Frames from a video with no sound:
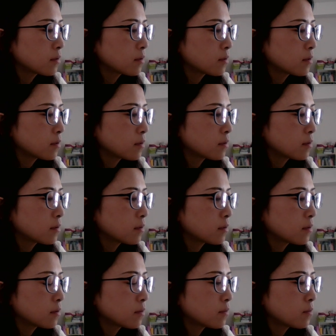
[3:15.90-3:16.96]
2.
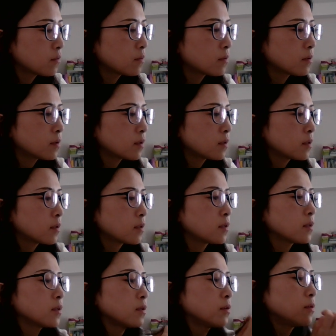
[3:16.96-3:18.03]
Read between the
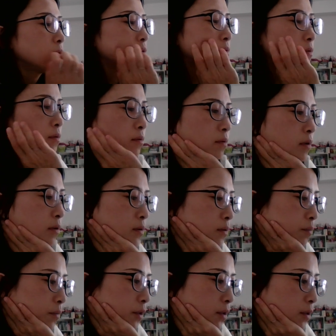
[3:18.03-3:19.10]
lines.
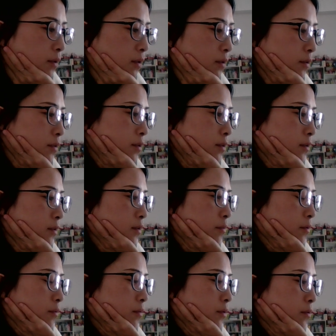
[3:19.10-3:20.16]
Your boss says,
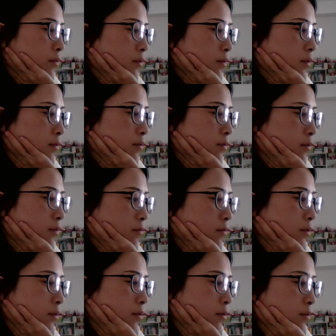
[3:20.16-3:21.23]
this project is
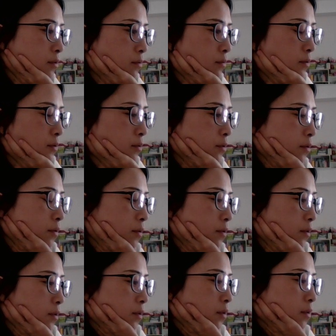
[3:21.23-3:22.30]
interesting. What
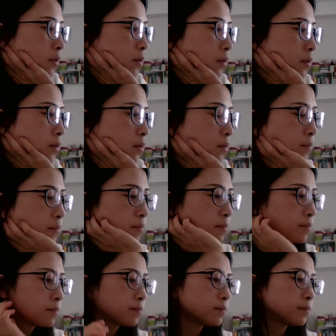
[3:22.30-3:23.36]
might they really mean?
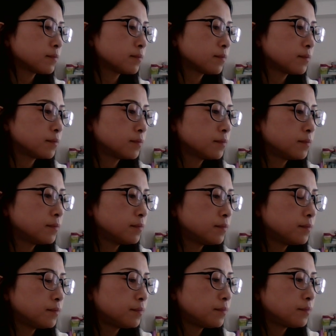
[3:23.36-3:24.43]

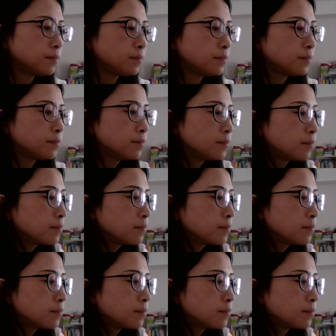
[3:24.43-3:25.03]
Give it a try.